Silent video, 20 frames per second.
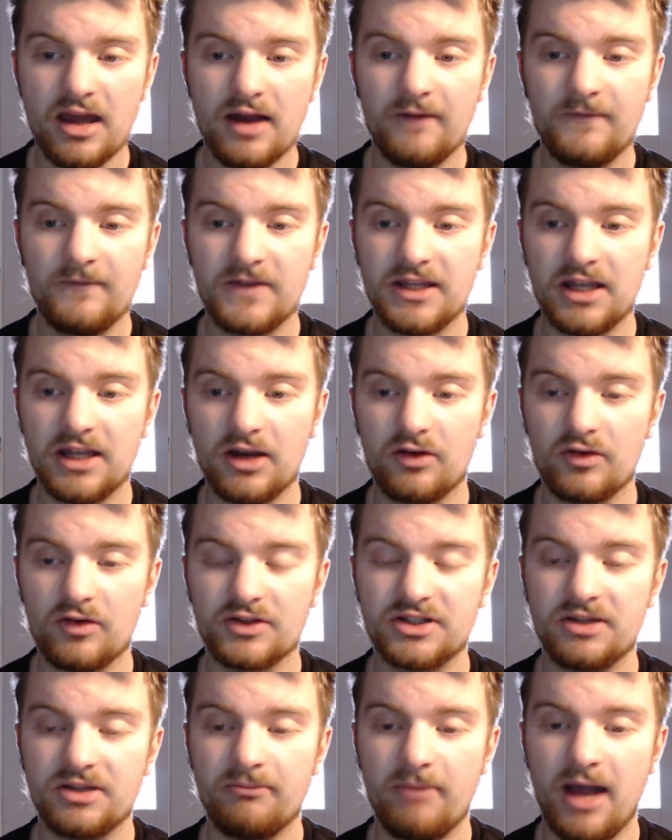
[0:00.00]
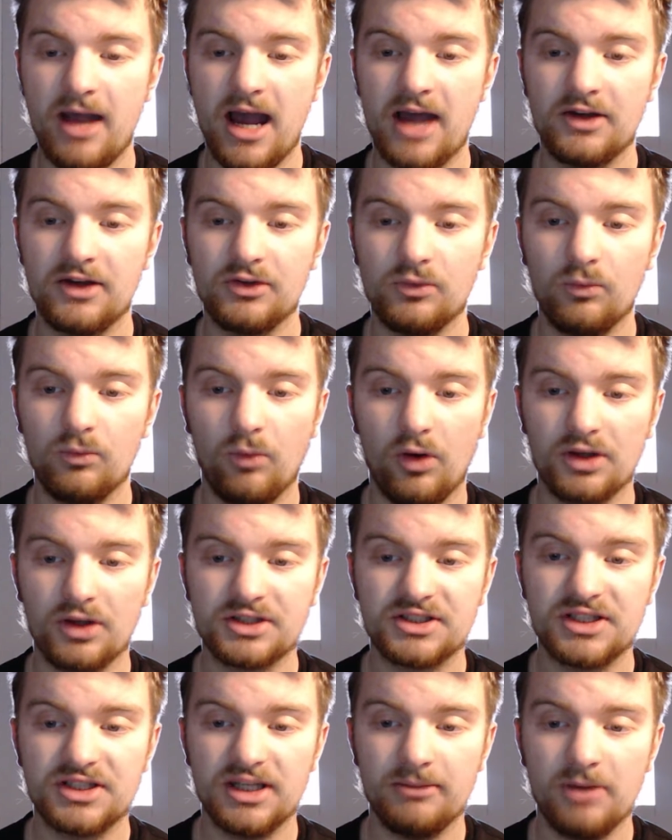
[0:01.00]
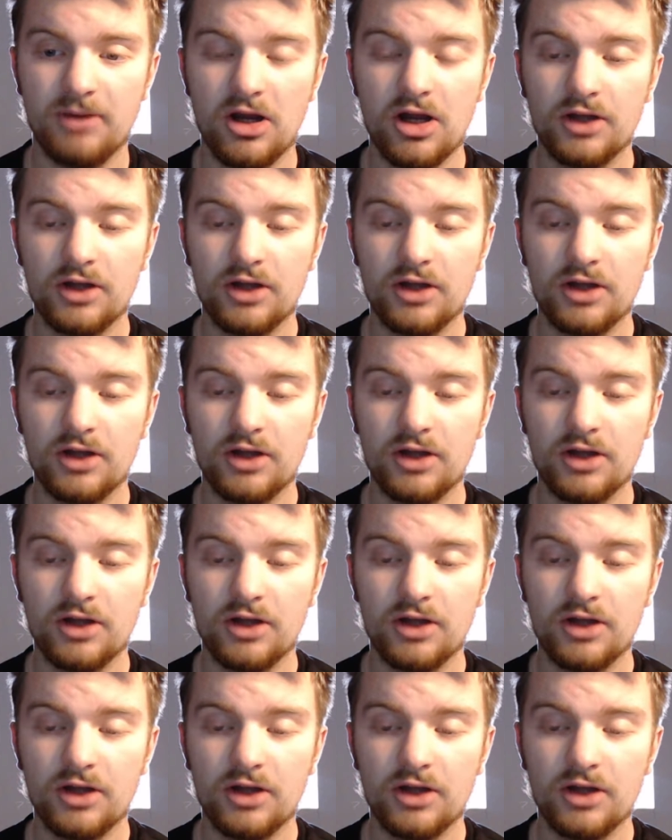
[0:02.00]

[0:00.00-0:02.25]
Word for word: Vieira is the man who wants him.